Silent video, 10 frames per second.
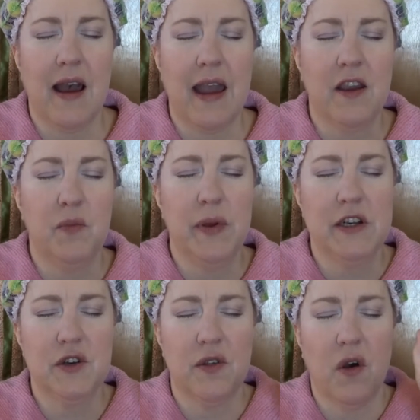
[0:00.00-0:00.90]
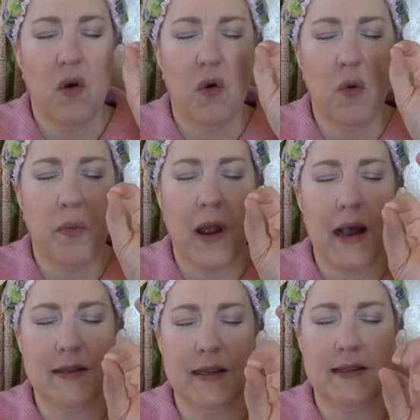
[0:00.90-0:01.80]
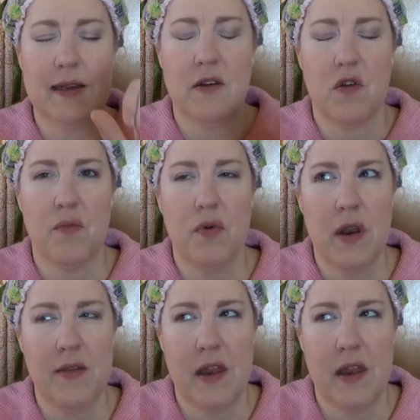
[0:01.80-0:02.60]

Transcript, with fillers: I could picture the whole process and her putting